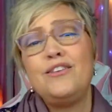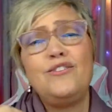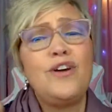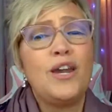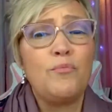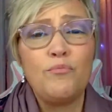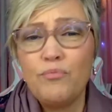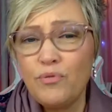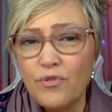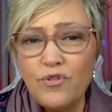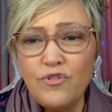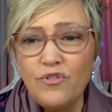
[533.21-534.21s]
You got to
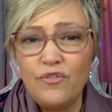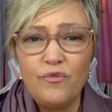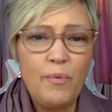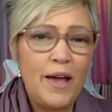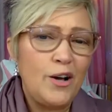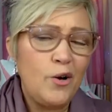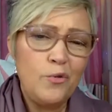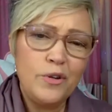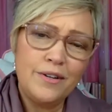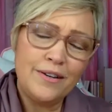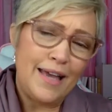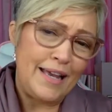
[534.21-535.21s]
prove by
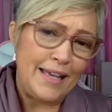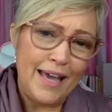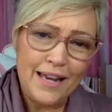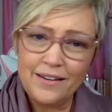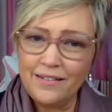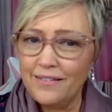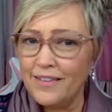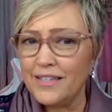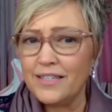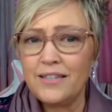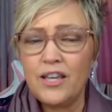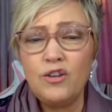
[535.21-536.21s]
going and getting
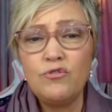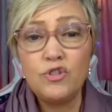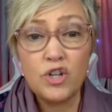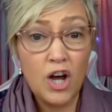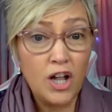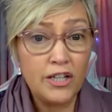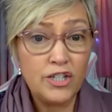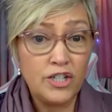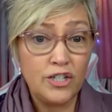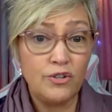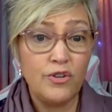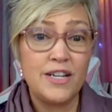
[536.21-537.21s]
this huge college
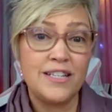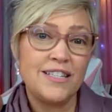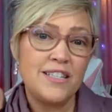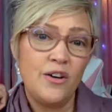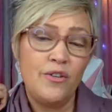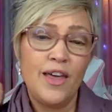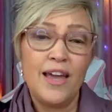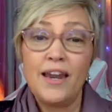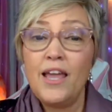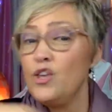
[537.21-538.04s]
degree so that